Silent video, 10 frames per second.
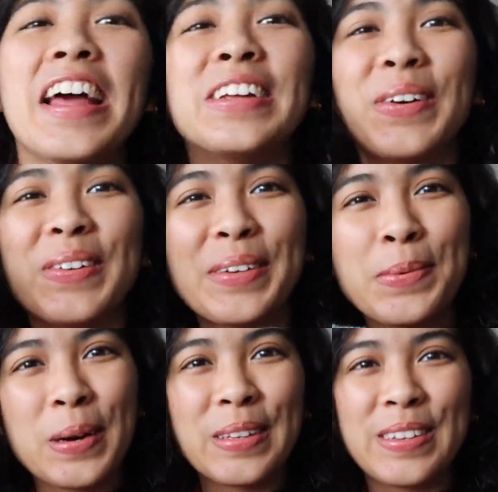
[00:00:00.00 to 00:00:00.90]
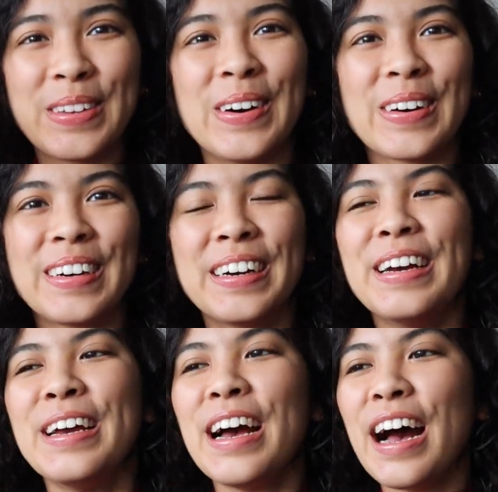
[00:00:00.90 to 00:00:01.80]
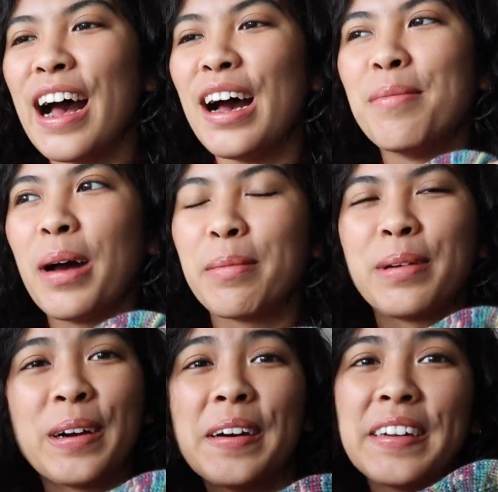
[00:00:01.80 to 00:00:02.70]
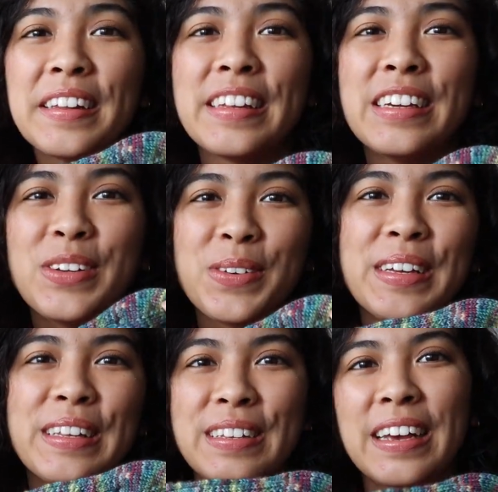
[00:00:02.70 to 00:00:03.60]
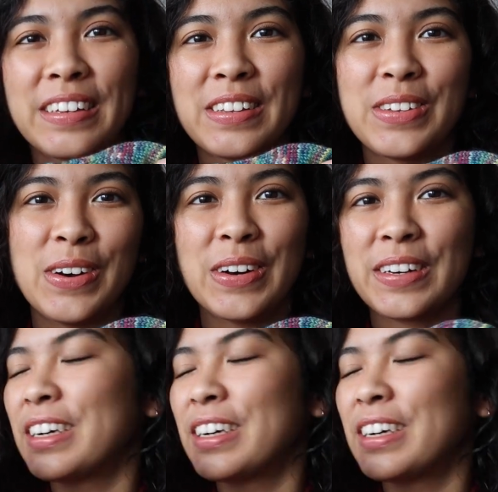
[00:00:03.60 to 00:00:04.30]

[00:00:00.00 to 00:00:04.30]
and it's only one sock. Um, I'm currently doing the second sock.